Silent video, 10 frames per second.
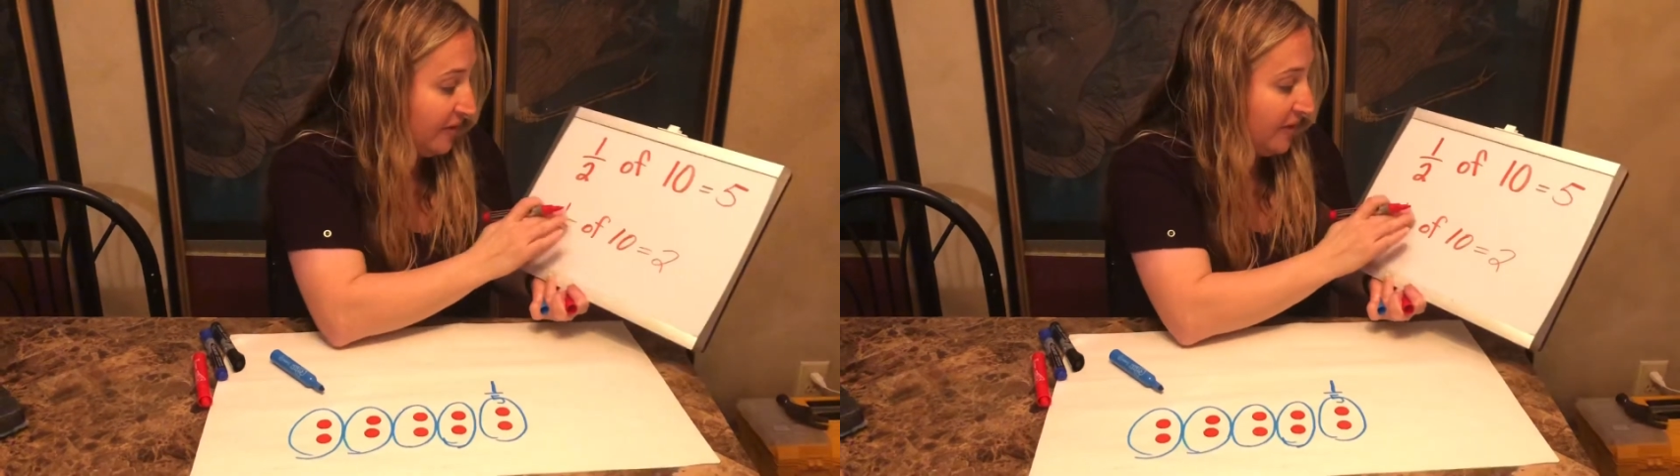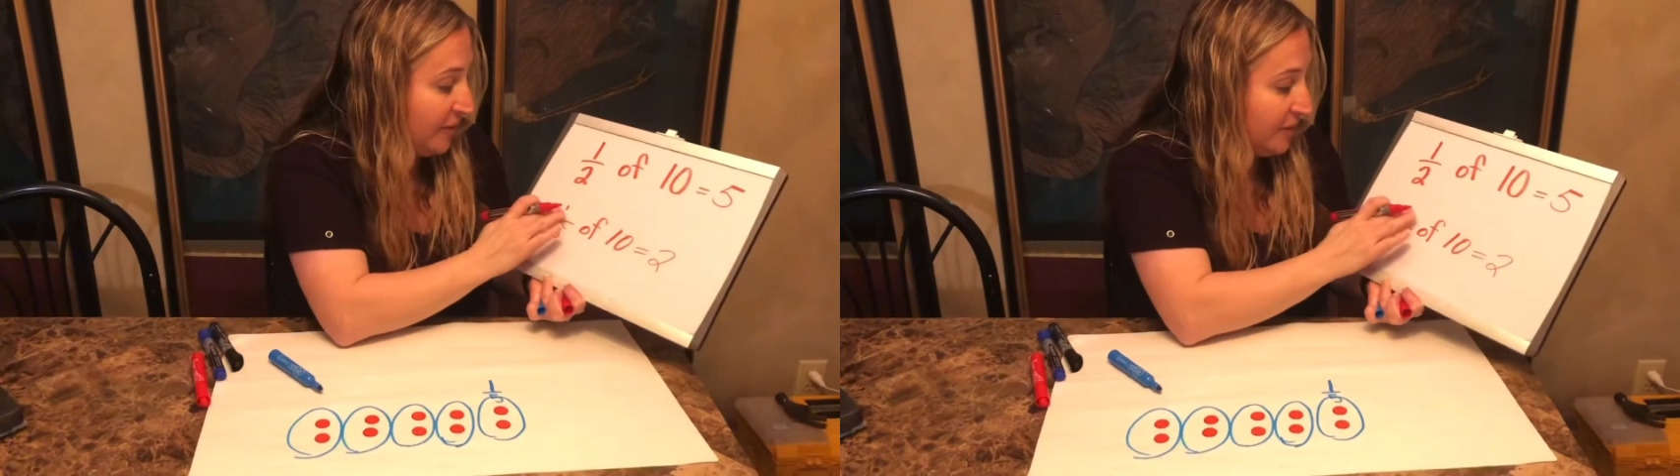
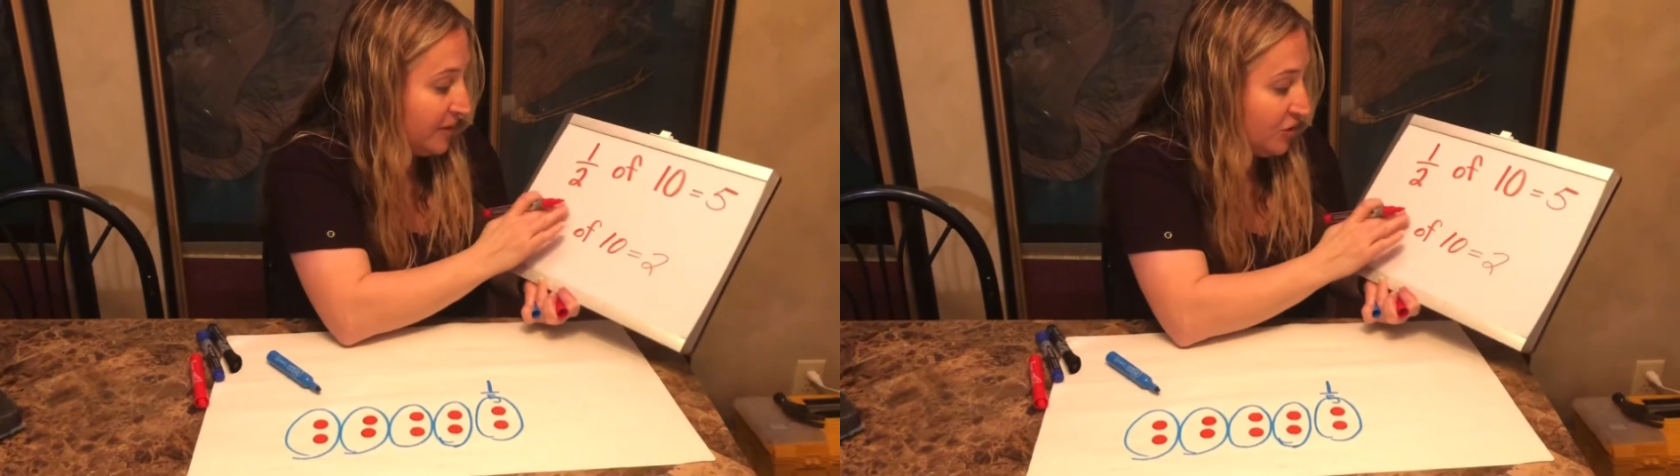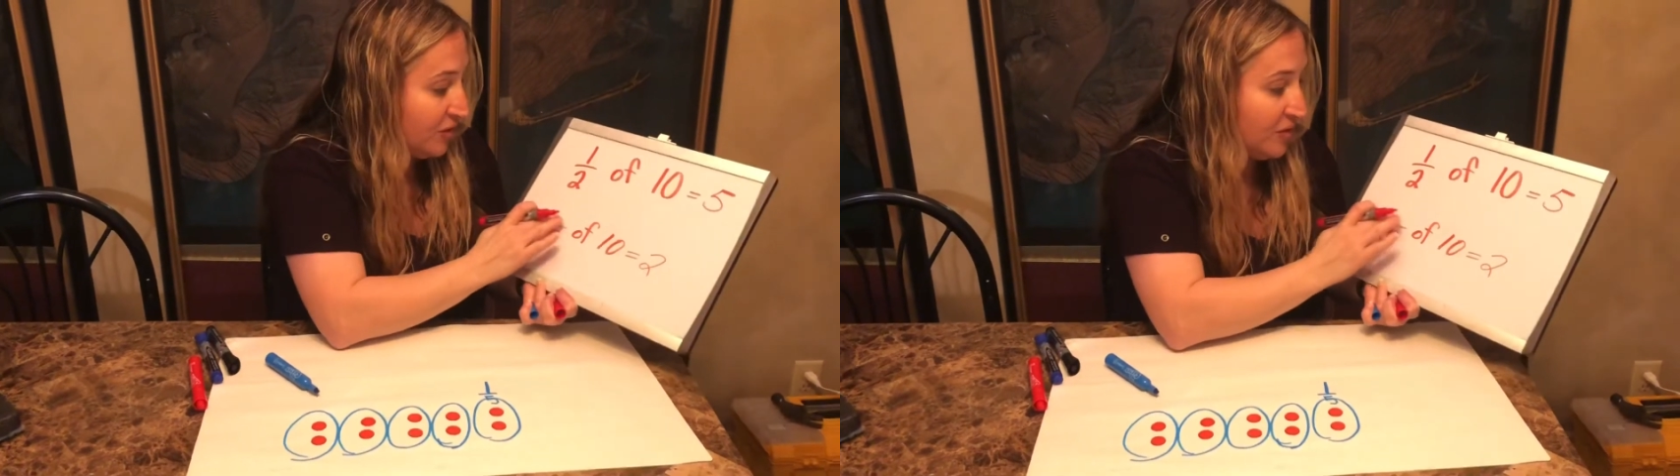I'm going to
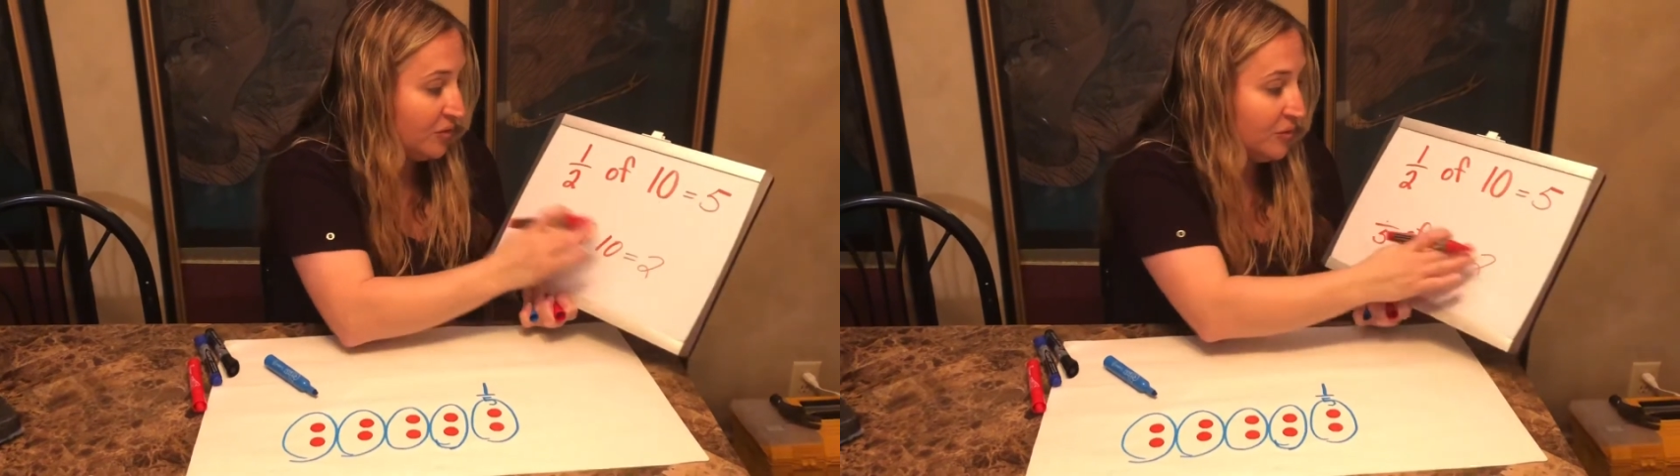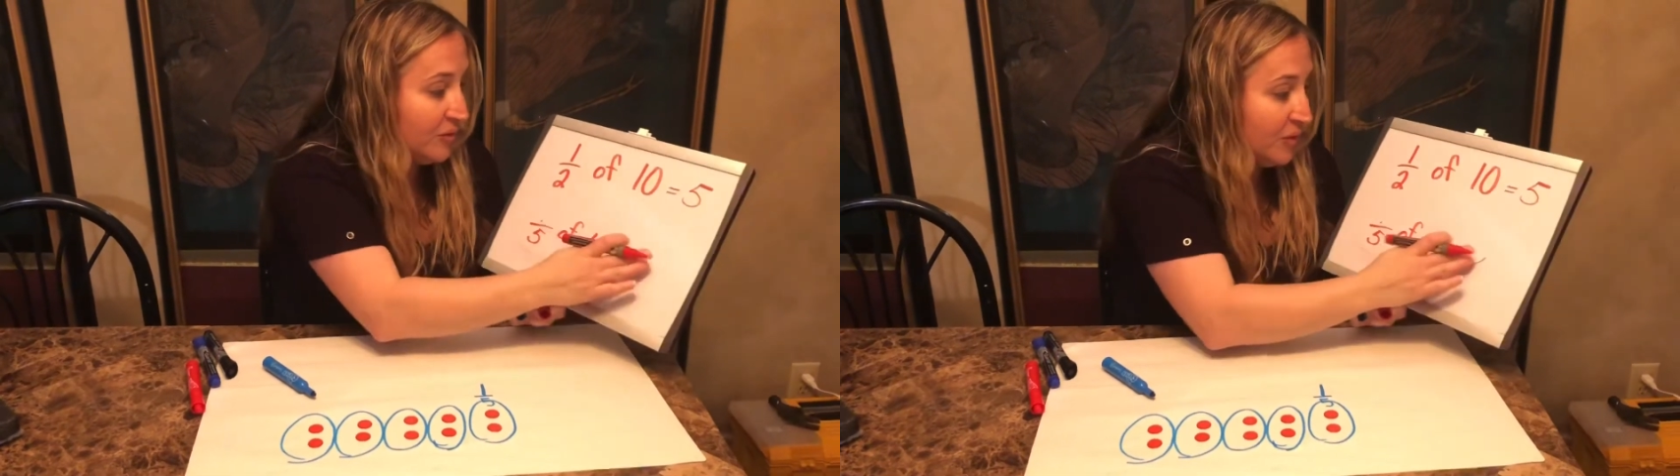just
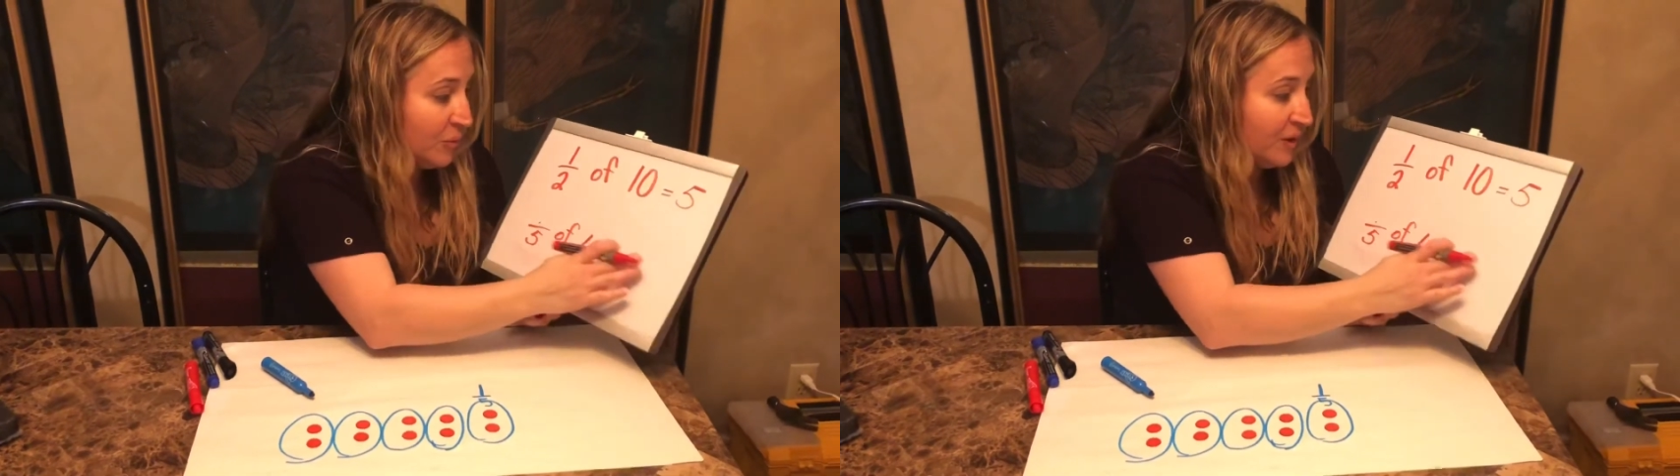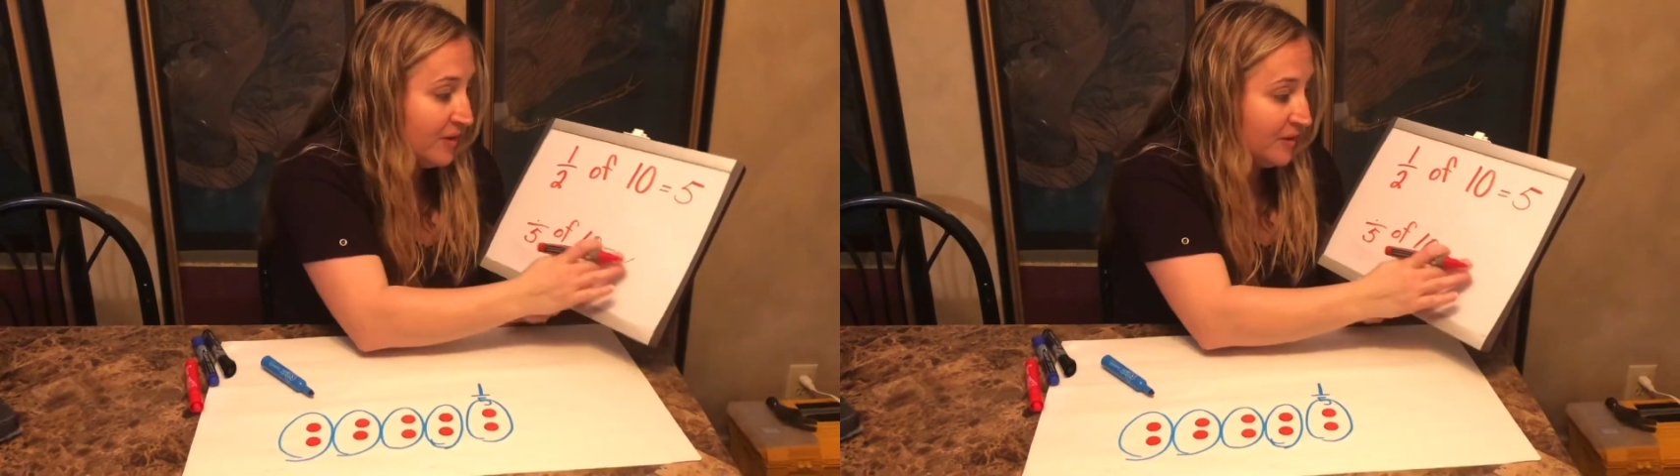
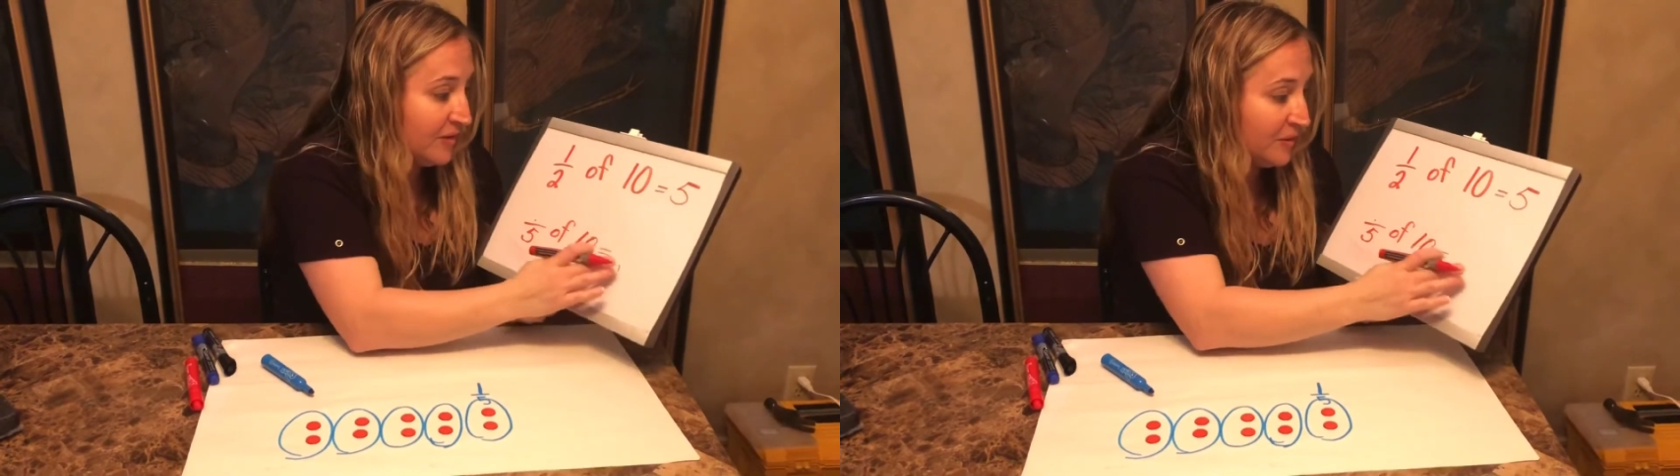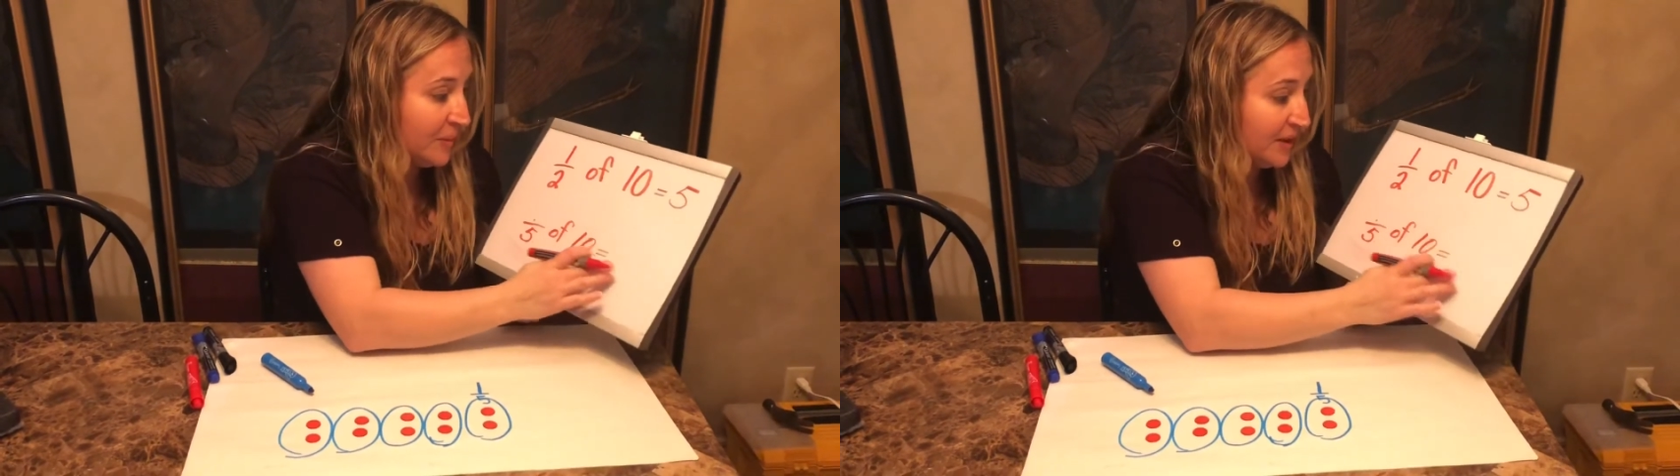erase
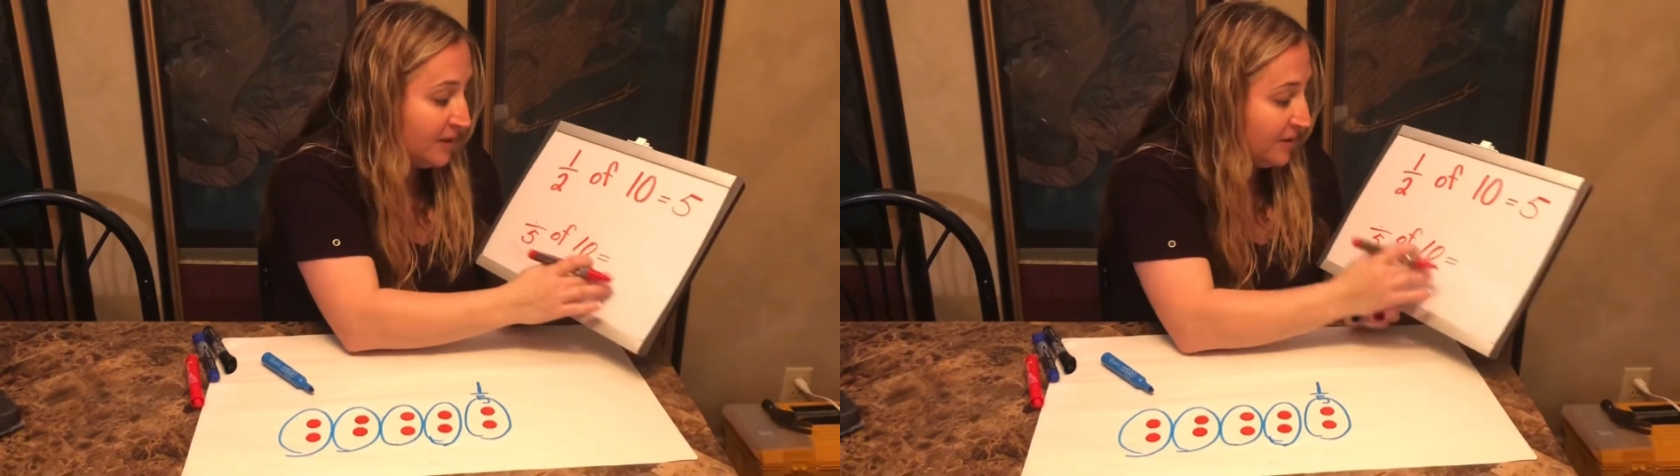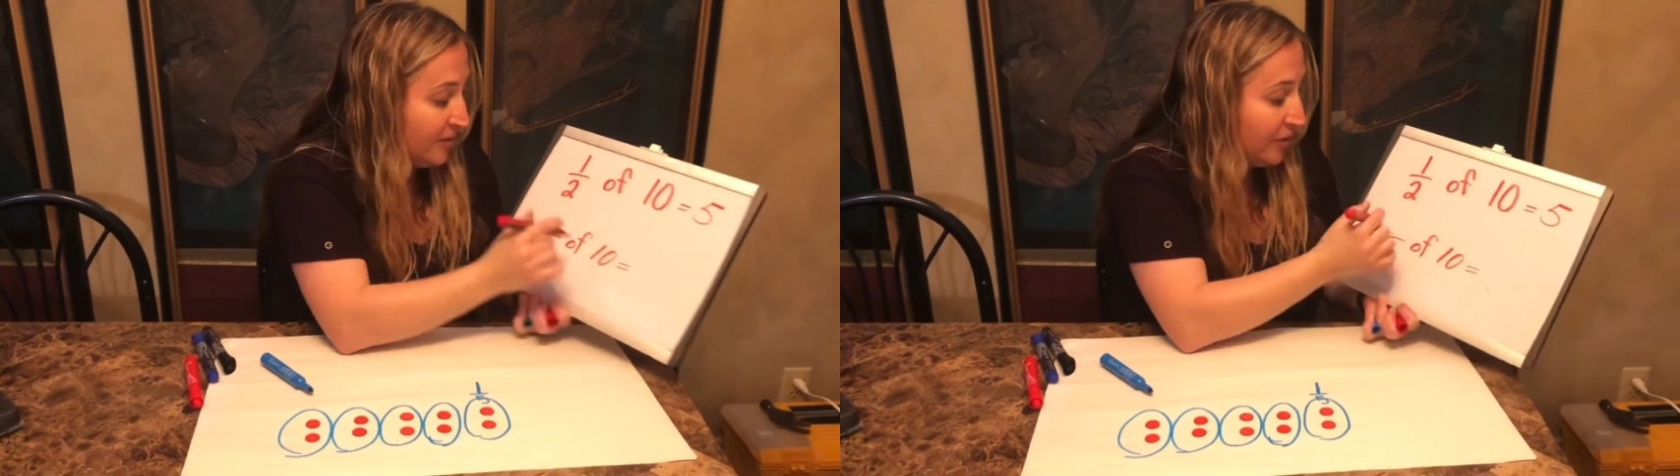this to make it
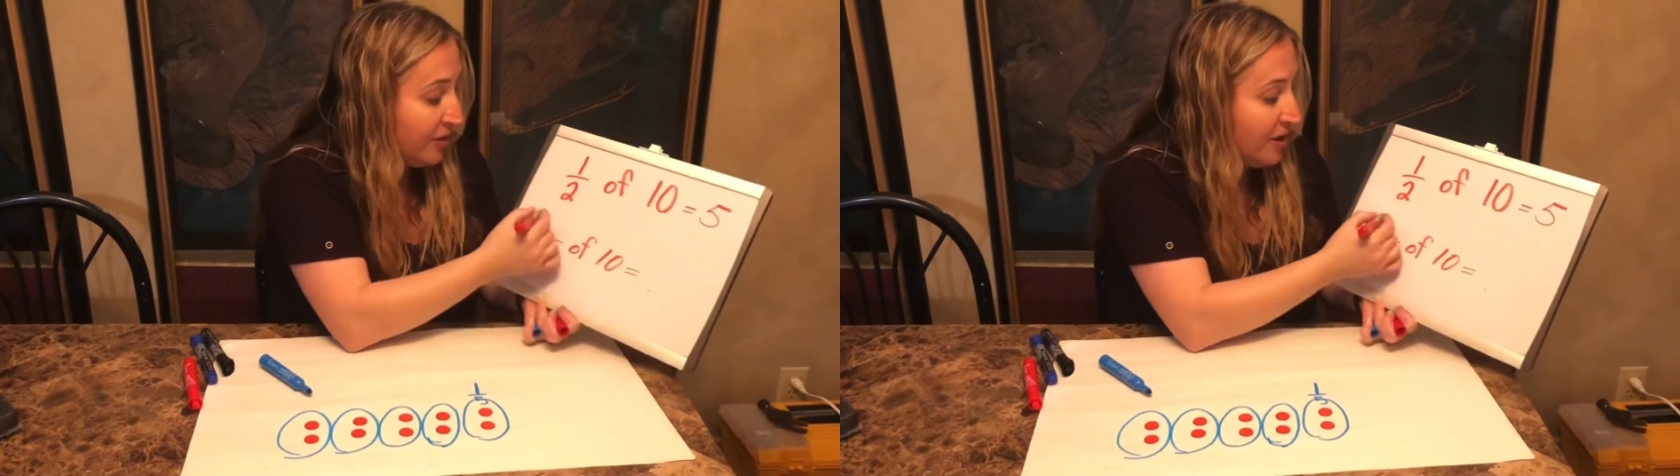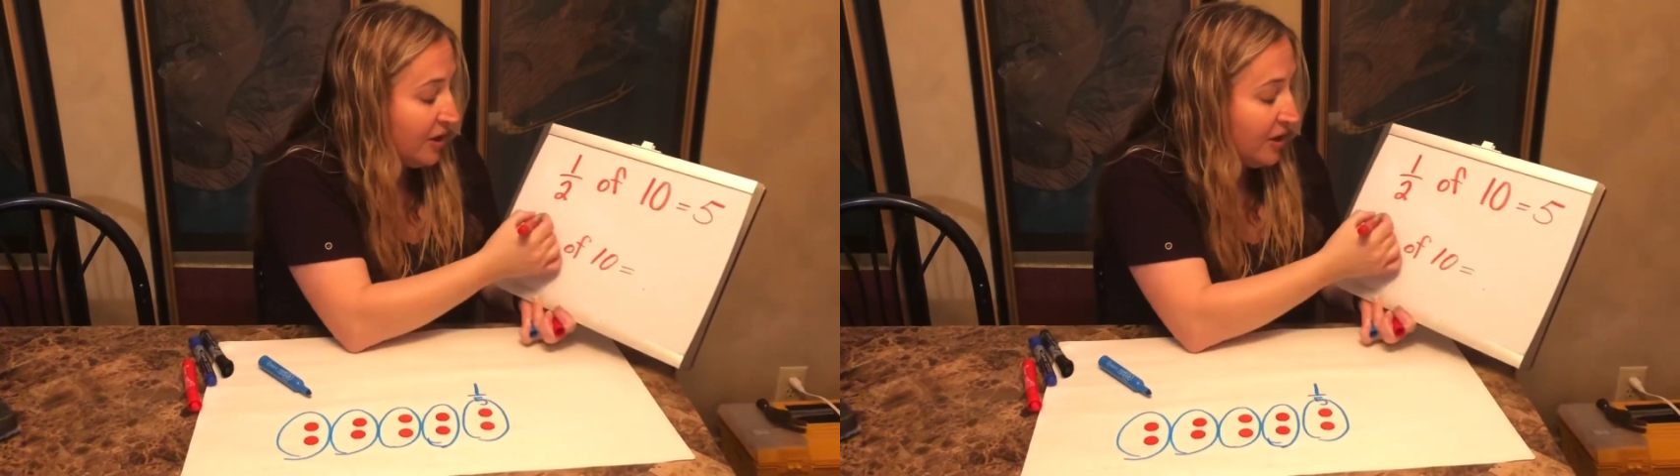easier.